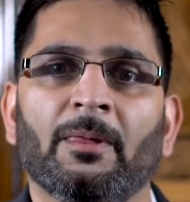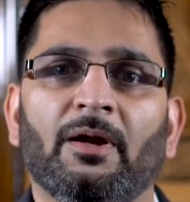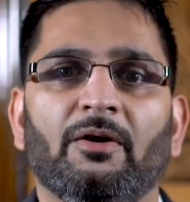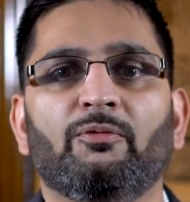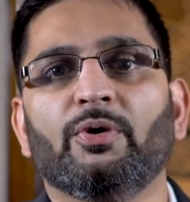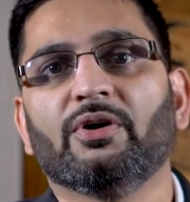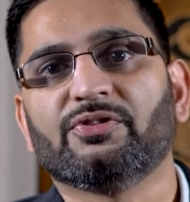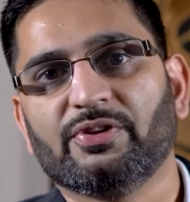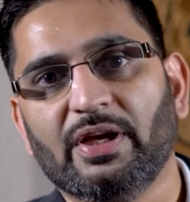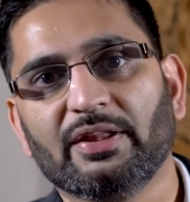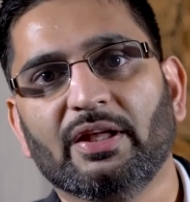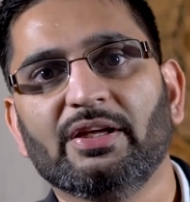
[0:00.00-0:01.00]
If we are
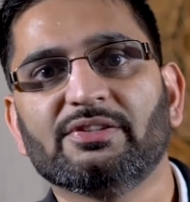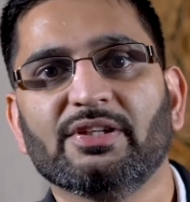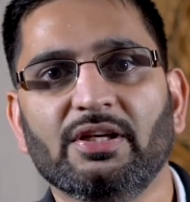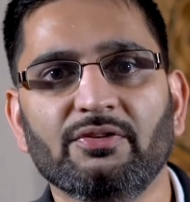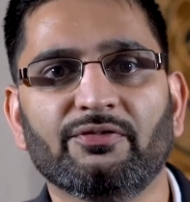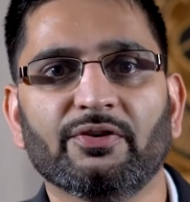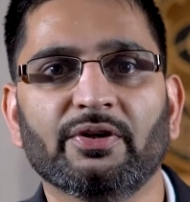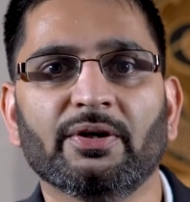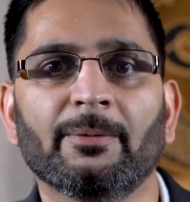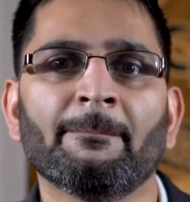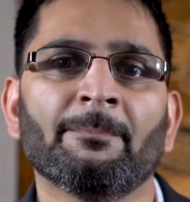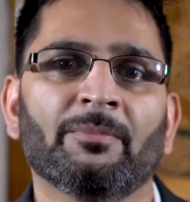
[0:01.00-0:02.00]
saying that it's infinite,
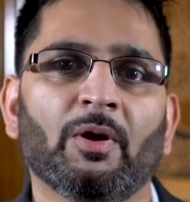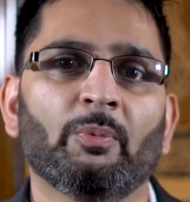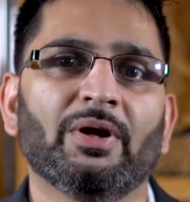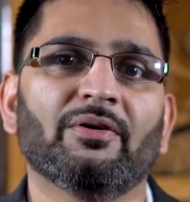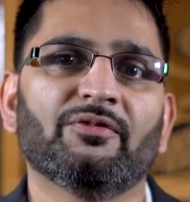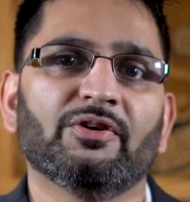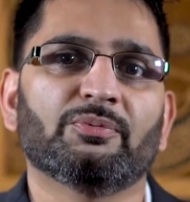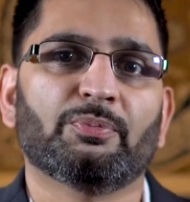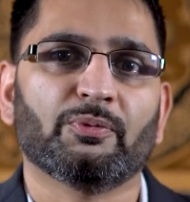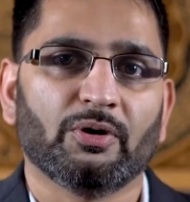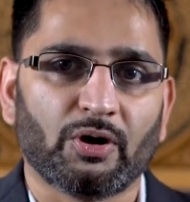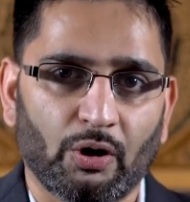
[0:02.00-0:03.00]
then we have this
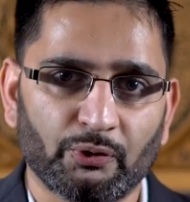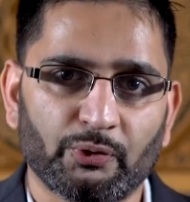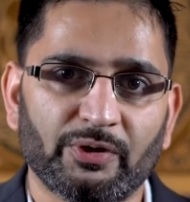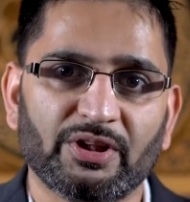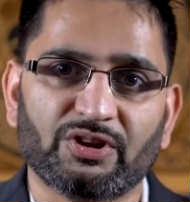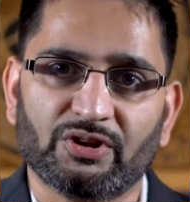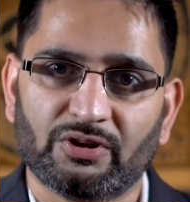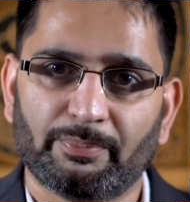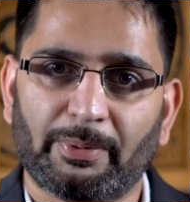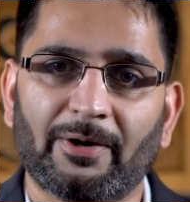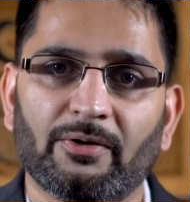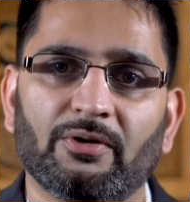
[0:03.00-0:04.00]
contradiction, this
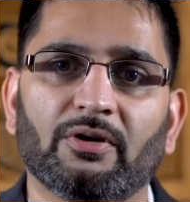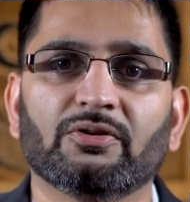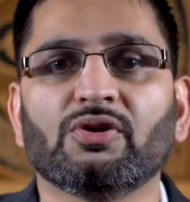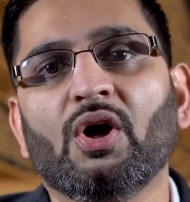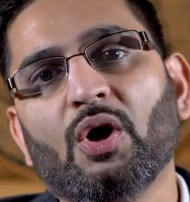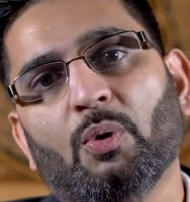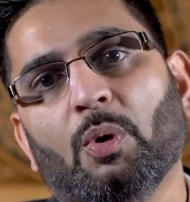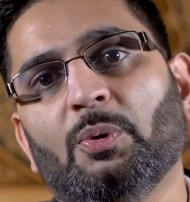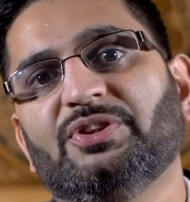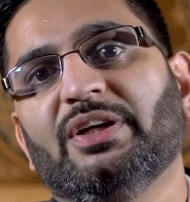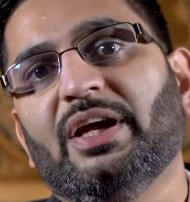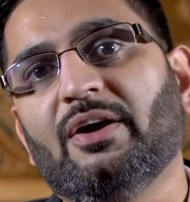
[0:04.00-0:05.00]
paradox, where we're
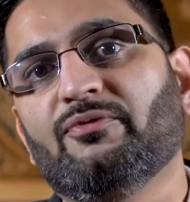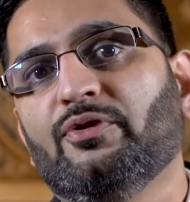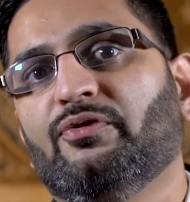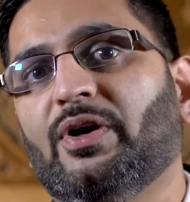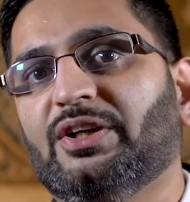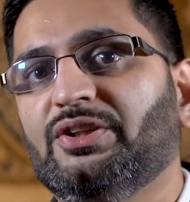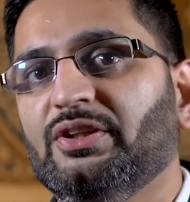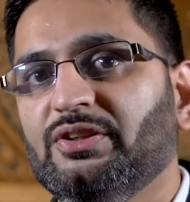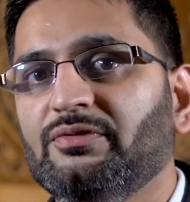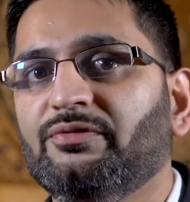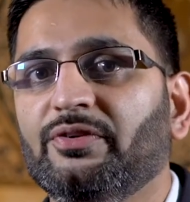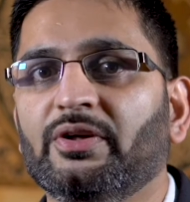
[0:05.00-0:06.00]
saying every fraction is
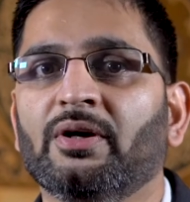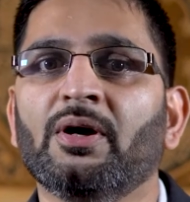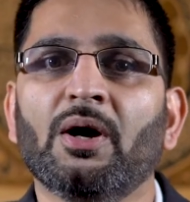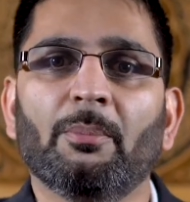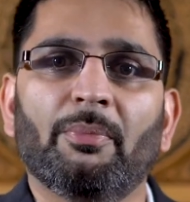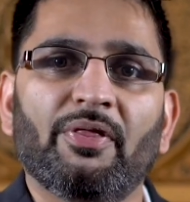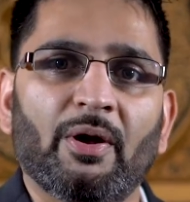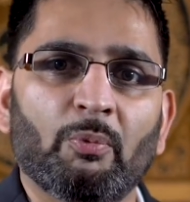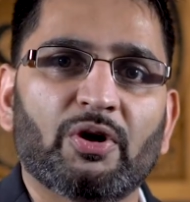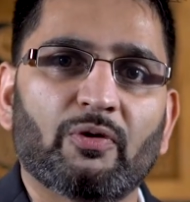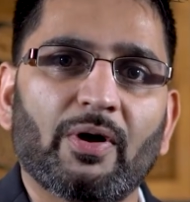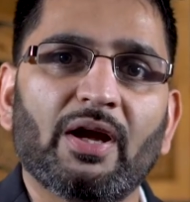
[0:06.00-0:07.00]
infinite, but then we
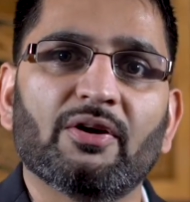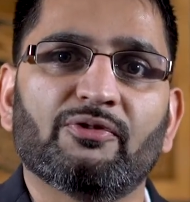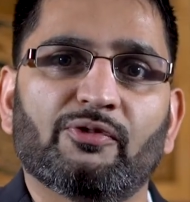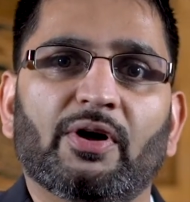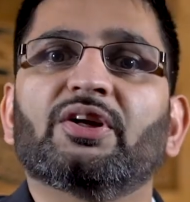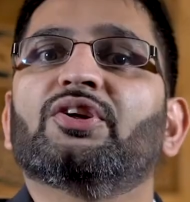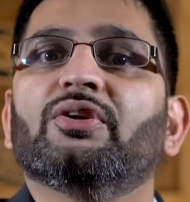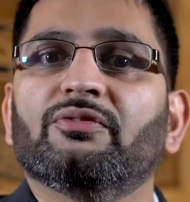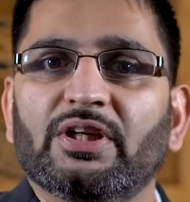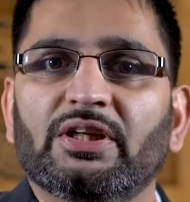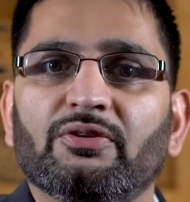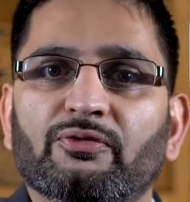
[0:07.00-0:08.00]
create a fraction of
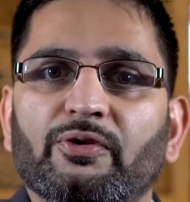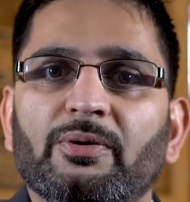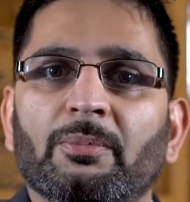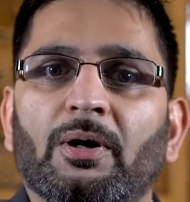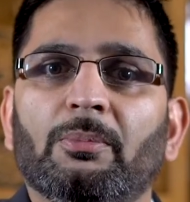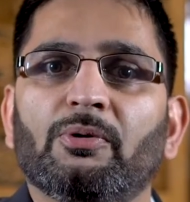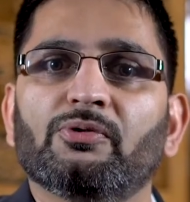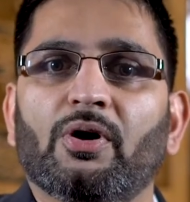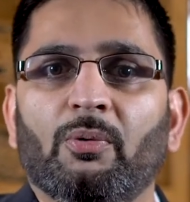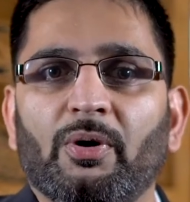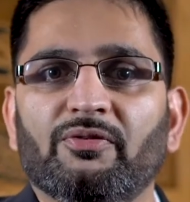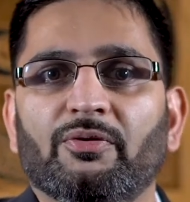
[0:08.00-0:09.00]
taking 3 marbles
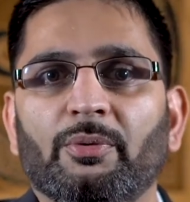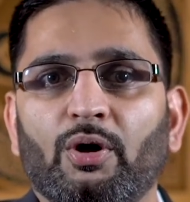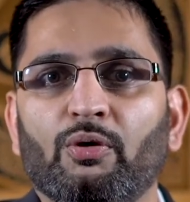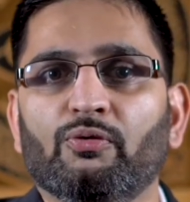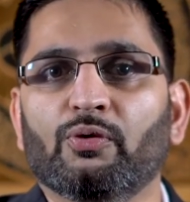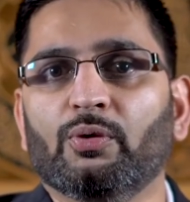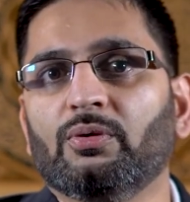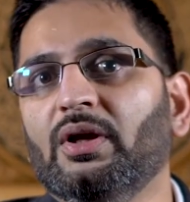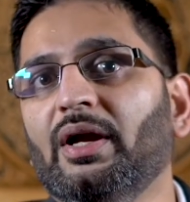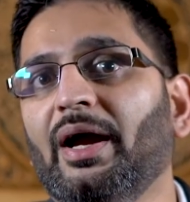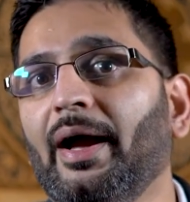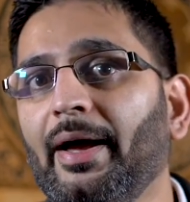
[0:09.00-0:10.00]
away from the overall,
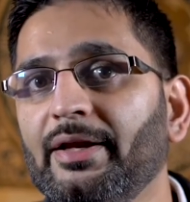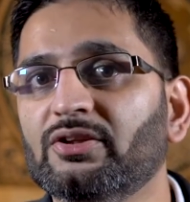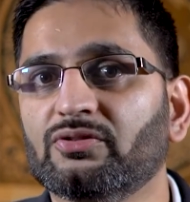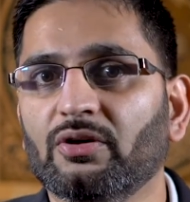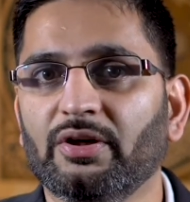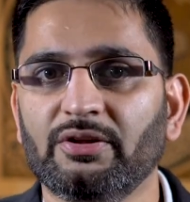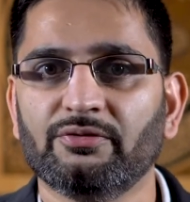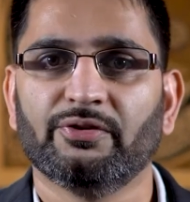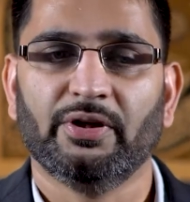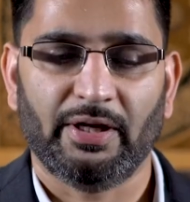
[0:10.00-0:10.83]
and it's not infinite